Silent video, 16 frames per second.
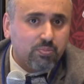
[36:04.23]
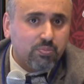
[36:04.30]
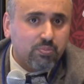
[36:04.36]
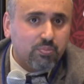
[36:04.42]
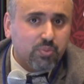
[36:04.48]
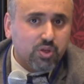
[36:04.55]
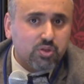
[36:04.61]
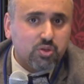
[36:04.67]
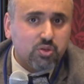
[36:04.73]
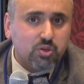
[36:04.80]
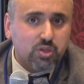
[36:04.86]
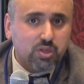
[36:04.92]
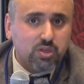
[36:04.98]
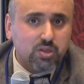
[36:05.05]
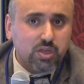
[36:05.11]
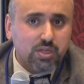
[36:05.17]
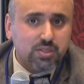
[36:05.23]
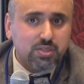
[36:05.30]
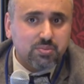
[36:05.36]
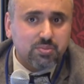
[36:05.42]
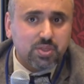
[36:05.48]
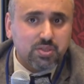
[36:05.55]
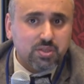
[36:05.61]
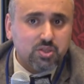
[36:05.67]
But to legalize
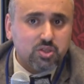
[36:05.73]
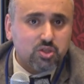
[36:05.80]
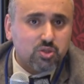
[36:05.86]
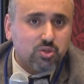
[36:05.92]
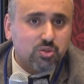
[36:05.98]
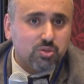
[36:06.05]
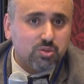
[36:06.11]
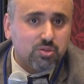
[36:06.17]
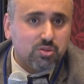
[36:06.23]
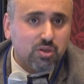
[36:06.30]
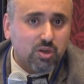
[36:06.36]
it means it's sold